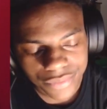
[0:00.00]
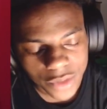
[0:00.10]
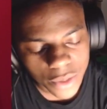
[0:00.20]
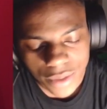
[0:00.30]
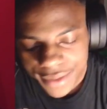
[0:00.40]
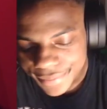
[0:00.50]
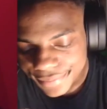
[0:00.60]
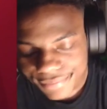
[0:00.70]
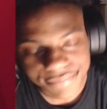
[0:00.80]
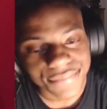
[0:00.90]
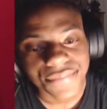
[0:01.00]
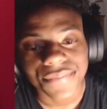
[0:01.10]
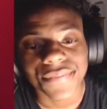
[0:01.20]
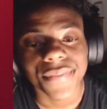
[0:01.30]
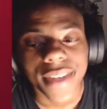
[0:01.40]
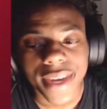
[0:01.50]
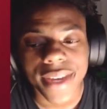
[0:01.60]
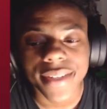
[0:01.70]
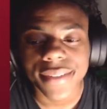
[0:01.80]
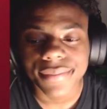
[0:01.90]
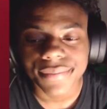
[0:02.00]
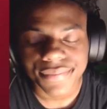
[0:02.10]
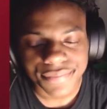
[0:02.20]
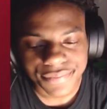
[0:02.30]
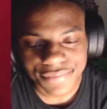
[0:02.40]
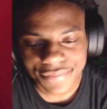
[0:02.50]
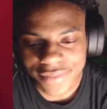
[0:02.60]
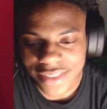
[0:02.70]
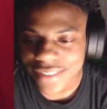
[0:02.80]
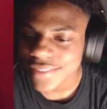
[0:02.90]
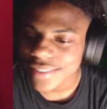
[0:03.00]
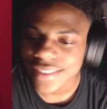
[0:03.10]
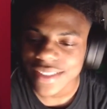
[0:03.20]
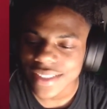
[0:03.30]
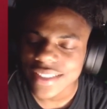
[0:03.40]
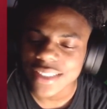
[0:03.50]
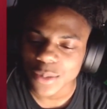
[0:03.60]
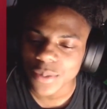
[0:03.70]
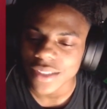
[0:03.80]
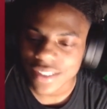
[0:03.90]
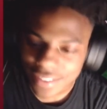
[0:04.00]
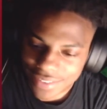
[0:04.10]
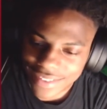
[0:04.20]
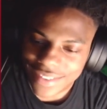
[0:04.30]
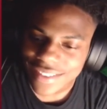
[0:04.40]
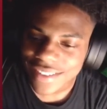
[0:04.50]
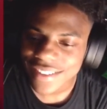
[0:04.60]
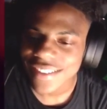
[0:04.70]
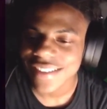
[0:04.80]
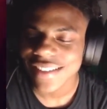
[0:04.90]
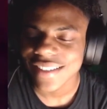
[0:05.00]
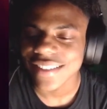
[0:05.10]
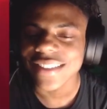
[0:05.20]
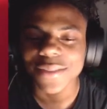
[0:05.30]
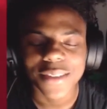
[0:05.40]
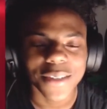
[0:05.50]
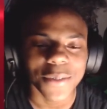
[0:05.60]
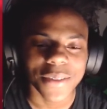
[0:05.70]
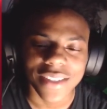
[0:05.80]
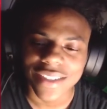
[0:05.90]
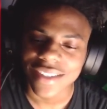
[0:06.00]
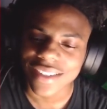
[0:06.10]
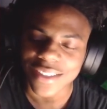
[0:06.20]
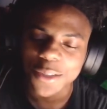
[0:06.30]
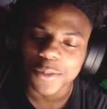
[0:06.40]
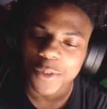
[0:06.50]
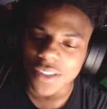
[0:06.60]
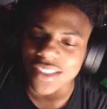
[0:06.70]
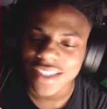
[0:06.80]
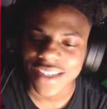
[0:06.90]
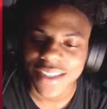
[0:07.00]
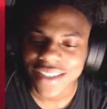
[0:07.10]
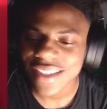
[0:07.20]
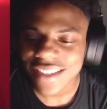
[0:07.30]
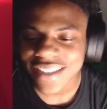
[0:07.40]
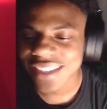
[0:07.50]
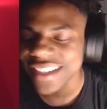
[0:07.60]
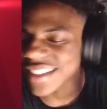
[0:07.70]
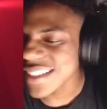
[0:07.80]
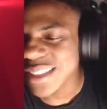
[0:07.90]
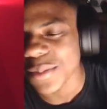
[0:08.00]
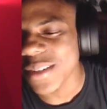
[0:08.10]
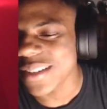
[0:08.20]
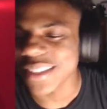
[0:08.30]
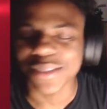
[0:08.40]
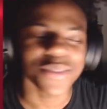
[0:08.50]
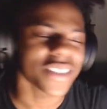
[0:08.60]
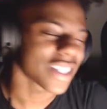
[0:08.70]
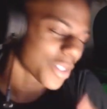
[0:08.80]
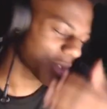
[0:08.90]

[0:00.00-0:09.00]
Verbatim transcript: You know what? Hannah. yeah, this is weird. This is very weird. Cause you're 14. Yeah, this is weird as fuck.